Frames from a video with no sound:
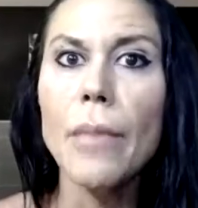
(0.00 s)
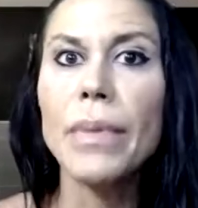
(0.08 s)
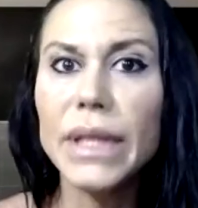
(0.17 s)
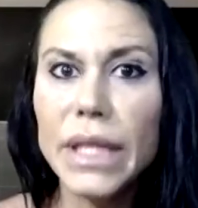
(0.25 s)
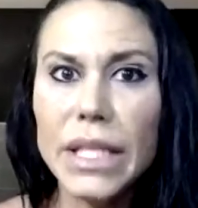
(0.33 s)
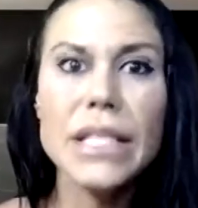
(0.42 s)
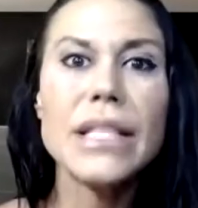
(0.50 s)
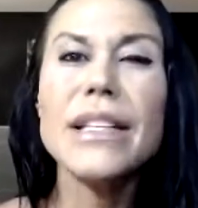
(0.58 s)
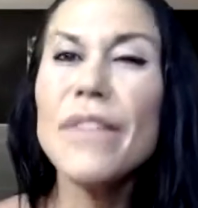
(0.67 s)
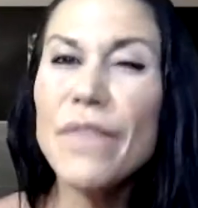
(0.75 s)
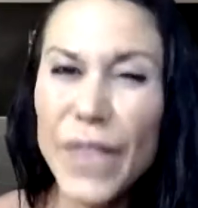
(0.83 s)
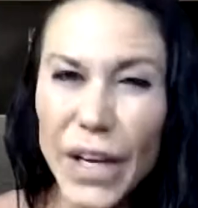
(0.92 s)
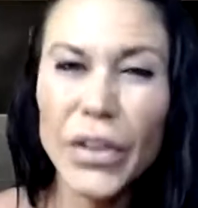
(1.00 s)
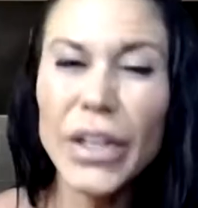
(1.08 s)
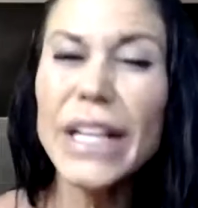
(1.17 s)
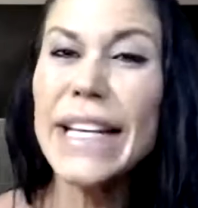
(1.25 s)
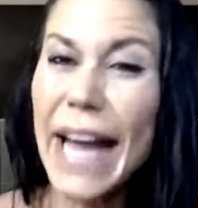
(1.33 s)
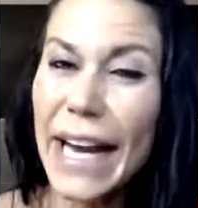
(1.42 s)
But this is a
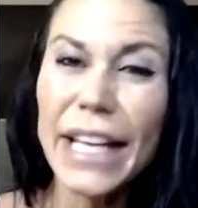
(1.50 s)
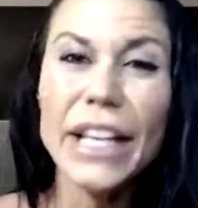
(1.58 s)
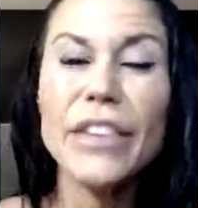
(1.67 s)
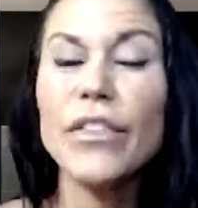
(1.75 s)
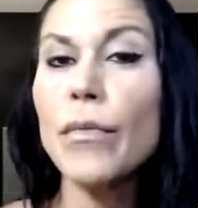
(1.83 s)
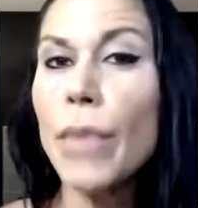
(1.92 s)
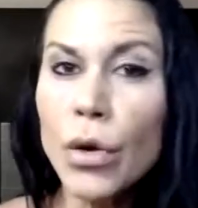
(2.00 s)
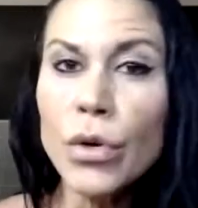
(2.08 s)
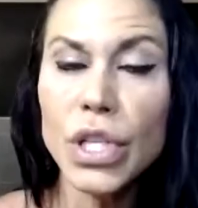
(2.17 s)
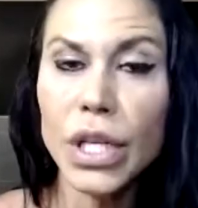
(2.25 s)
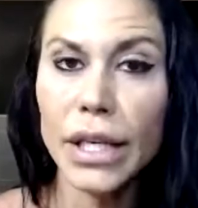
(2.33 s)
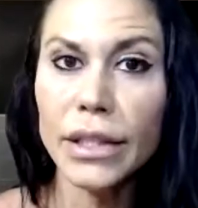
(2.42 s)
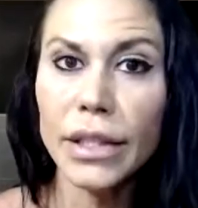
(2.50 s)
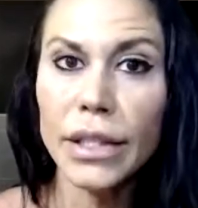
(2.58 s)
very negative emotion.